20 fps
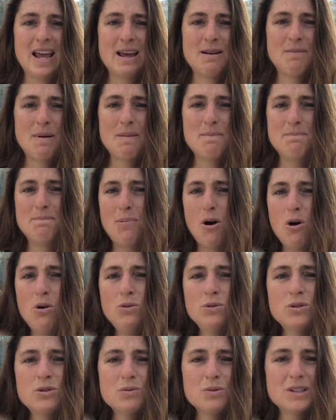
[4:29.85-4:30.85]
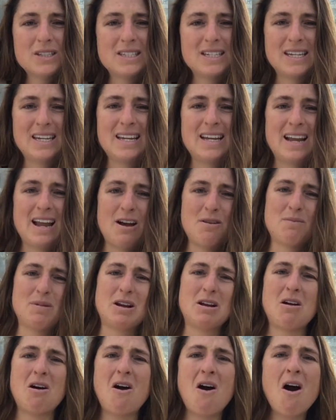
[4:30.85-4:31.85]
and my bones were sticking out, my
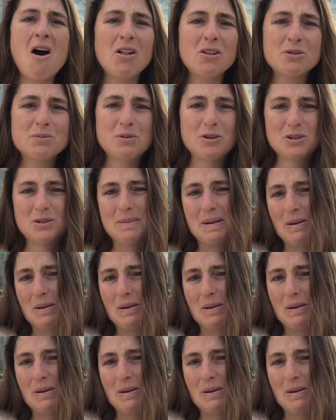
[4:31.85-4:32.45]
collarbones,